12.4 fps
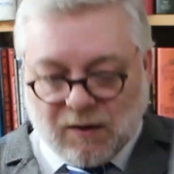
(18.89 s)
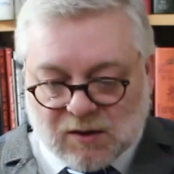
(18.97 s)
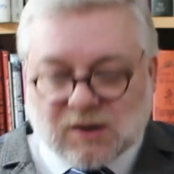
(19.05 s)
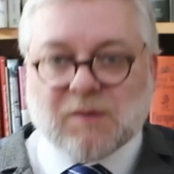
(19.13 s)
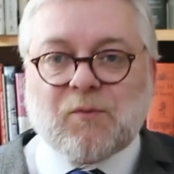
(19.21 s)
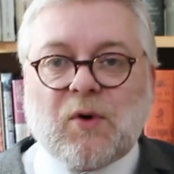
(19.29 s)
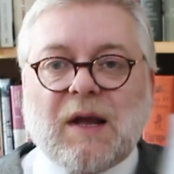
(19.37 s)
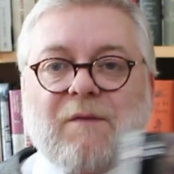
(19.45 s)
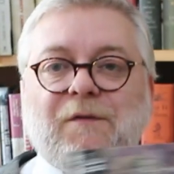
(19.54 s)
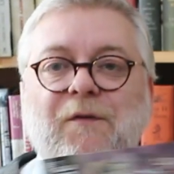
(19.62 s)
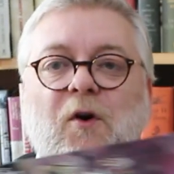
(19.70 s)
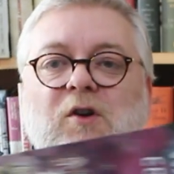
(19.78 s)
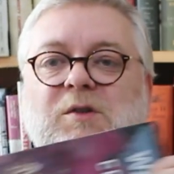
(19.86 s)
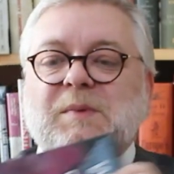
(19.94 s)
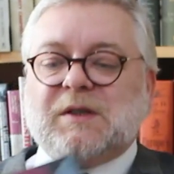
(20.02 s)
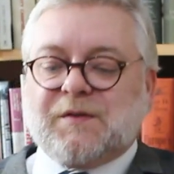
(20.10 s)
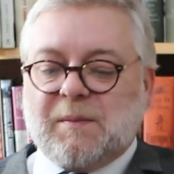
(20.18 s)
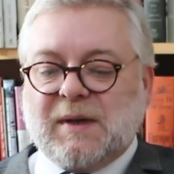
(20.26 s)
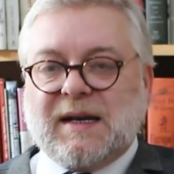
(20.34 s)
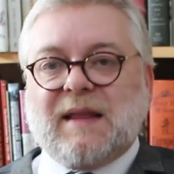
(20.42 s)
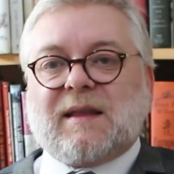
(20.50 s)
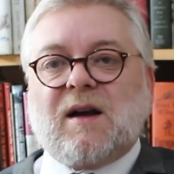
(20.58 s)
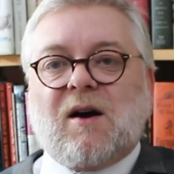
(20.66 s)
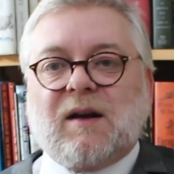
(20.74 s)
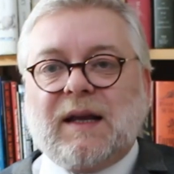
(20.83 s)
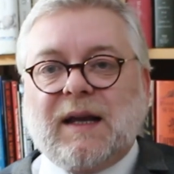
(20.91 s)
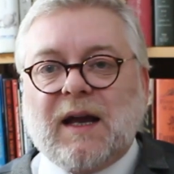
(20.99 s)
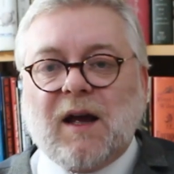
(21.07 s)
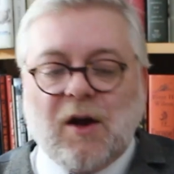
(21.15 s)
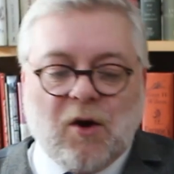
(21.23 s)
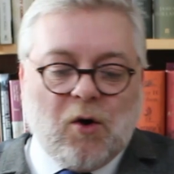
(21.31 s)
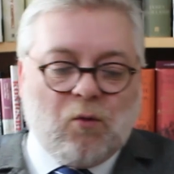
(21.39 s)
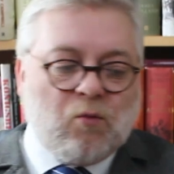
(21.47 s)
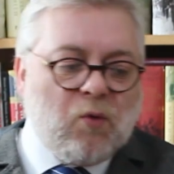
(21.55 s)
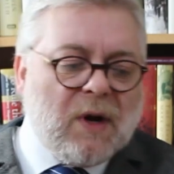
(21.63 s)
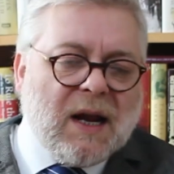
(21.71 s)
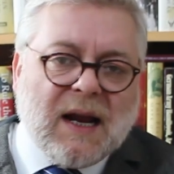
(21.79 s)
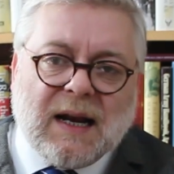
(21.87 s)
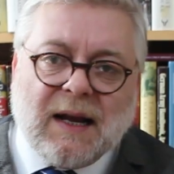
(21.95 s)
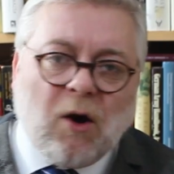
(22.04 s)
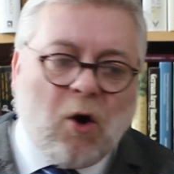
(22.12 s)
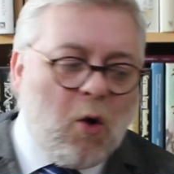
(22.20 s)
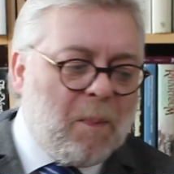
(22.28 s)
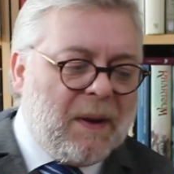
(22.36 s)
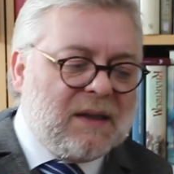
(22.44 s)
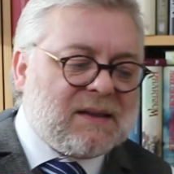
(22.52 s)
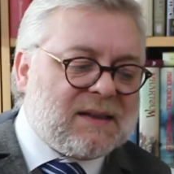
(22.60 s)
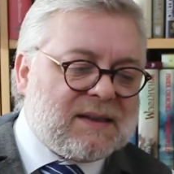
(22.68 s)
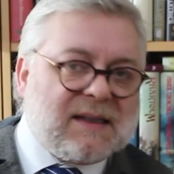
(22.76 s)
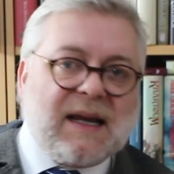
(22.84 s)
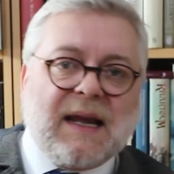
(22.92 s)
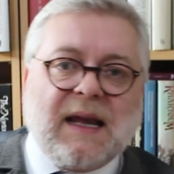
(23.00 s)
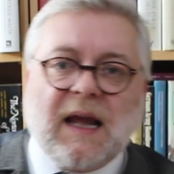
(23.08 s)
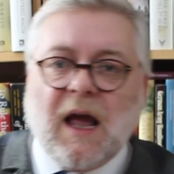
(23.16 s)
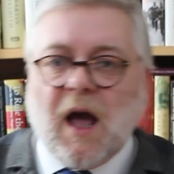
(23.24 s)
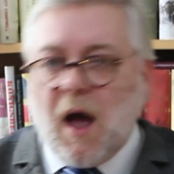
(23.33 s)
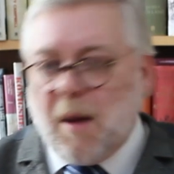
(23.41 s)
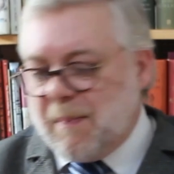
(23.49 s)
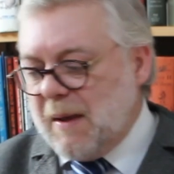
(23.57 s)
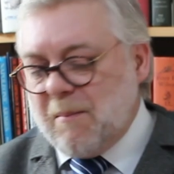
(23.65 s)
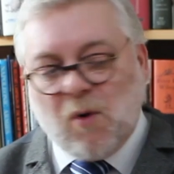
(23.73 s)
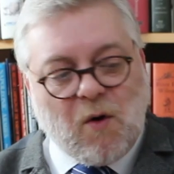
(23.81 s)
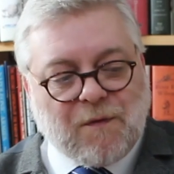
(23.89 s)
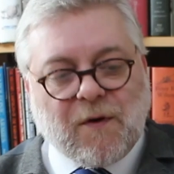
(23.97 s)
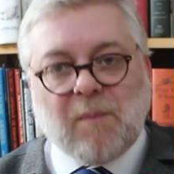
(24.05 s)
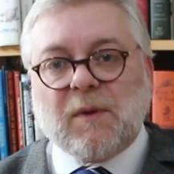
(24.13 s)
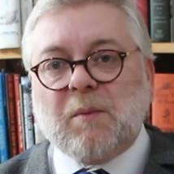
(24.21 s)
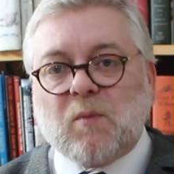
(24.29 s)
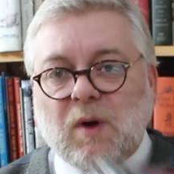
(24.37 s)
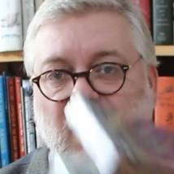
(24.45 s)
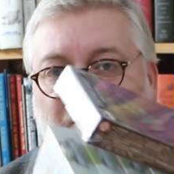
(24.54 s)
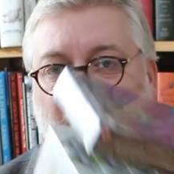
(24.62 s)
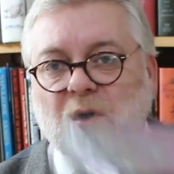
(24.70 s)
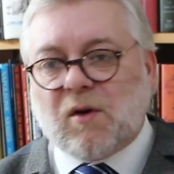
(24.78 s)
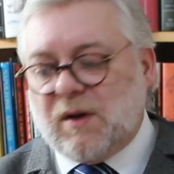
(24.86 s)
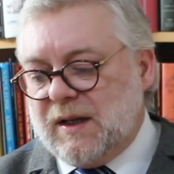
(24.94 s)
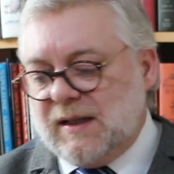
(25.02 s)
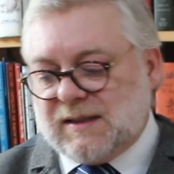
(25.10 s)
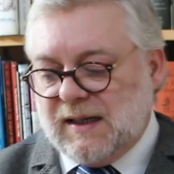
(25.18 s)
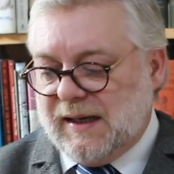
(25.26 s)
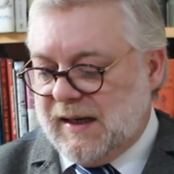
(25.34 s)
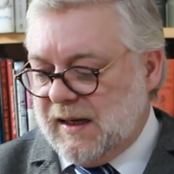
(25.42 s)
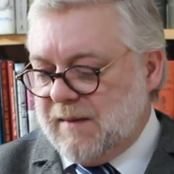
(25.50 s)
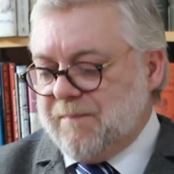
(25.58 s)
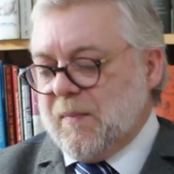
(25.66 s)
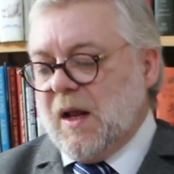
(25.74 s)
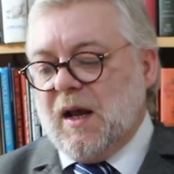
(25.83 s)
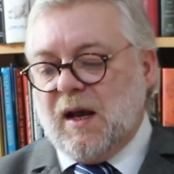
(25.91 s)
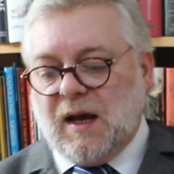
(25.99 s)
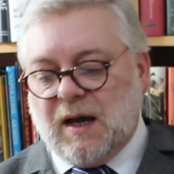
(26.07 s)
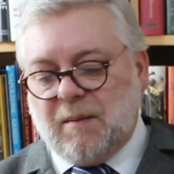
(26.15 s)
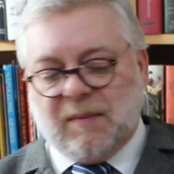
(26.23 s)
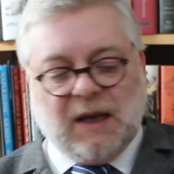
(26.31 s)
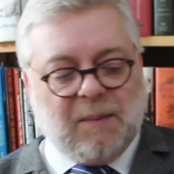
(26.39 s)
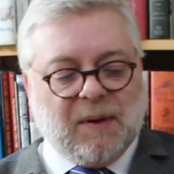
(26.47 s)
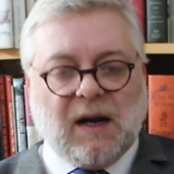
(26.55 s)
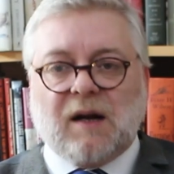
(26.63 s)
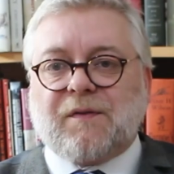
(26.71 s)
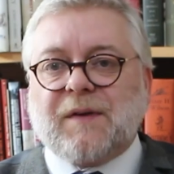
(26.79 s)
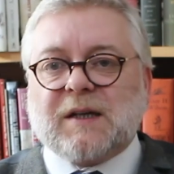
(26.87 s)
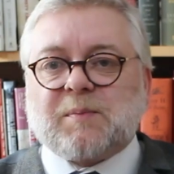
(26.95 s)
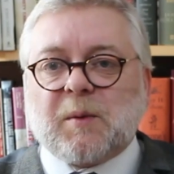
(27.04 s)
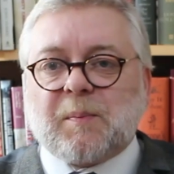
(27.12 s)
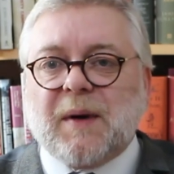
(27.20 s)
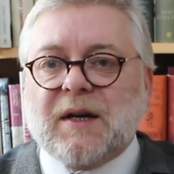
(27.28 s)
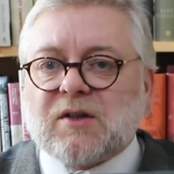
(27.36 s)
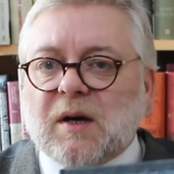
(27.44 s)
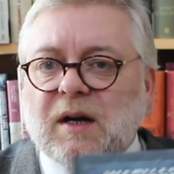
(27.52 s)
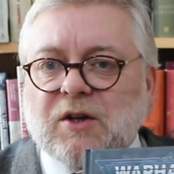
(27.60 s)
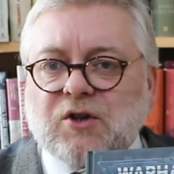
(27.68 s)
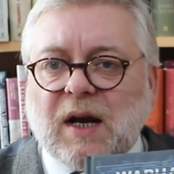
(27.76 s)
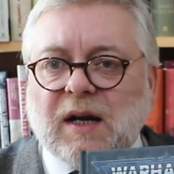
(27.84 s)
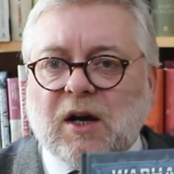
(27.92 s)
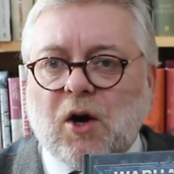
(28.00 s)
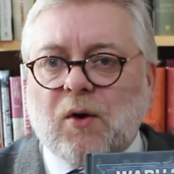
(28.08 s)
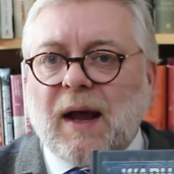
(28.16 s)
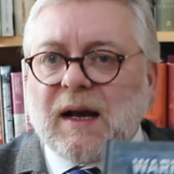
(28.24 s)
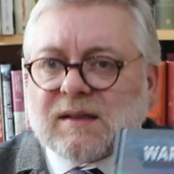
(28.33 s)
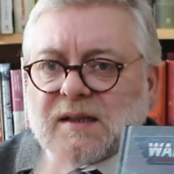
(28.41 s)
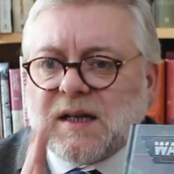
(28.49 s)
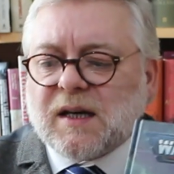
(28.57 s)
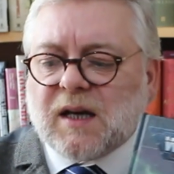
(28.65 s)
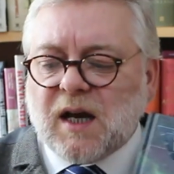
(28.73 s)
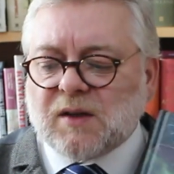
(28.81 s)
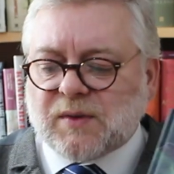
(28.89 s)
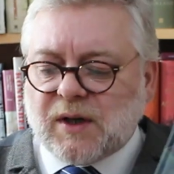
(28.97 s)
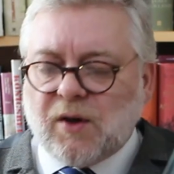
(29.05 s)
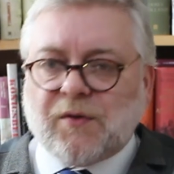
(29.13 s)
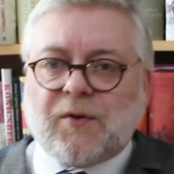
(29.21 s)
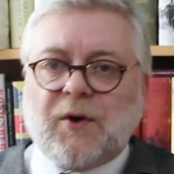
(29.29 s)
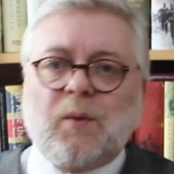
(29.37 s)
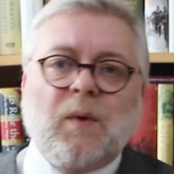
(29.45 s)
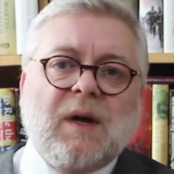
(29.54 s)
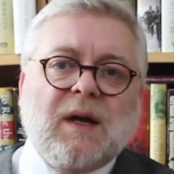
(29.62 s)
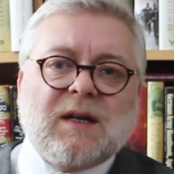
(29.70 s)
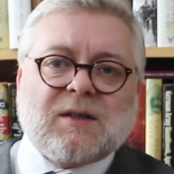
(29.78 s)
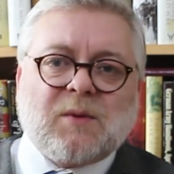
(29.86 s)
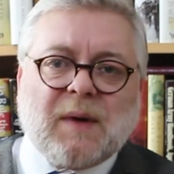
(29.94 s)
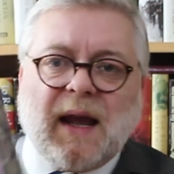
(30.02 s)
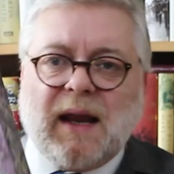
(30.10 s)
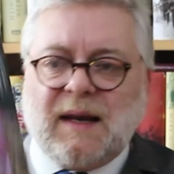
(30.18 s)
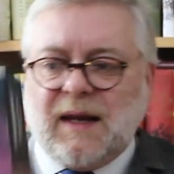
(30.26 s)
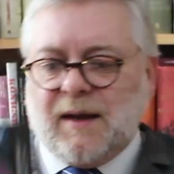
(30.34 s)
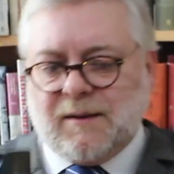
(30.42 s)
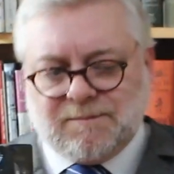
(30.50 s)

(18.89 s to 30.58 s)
Got some reinforcements for my Deathguard here. Really hoping to see a bit more from them. I'll have more on these later. Keep an eye on the Facebook page. So I'm going to check the codex as we go through. So we're getting here.